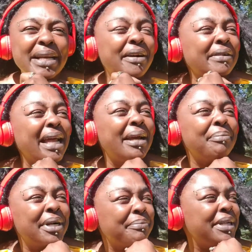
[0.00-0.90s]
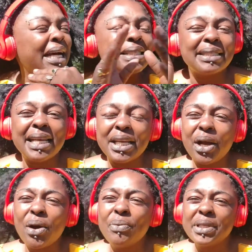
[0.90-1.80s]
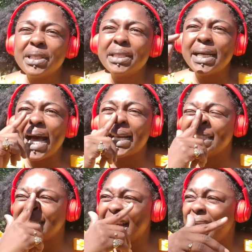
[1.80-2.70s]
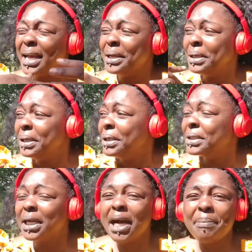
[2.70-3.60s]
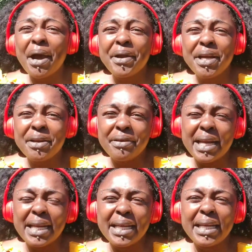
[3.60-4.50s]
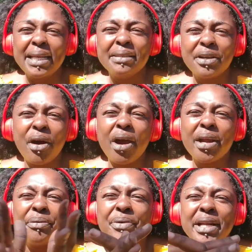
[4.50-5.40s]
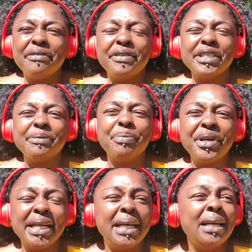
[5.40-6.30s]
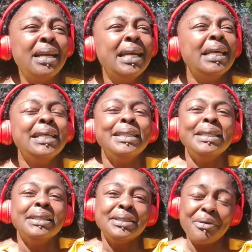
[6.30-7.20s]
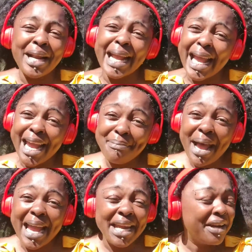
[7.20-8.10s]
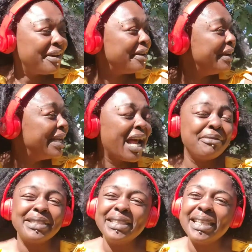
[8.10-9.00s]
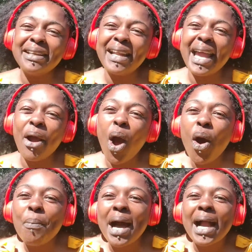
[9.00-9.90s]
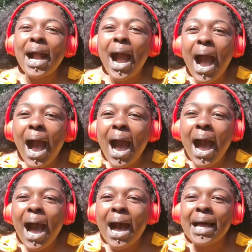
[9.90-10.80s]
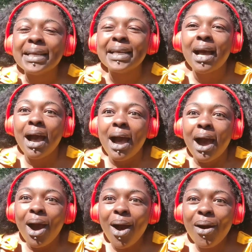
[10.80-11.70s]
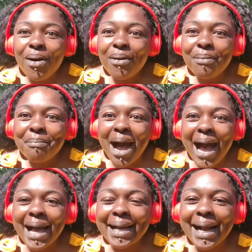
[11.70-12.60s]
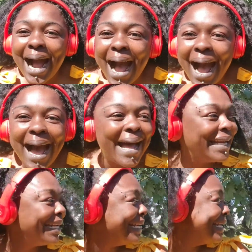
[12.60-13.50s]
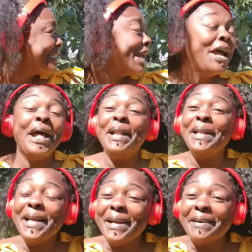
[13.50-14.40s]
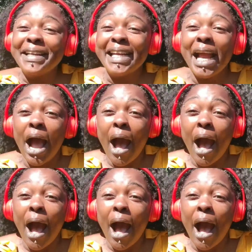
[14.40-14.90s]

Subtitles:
and I would like bump it. I just let it go until I decide to come out here and get the garden ready for the spring. So when I came out here and I was looking, I'm like, oh my God, oh my God, it is literally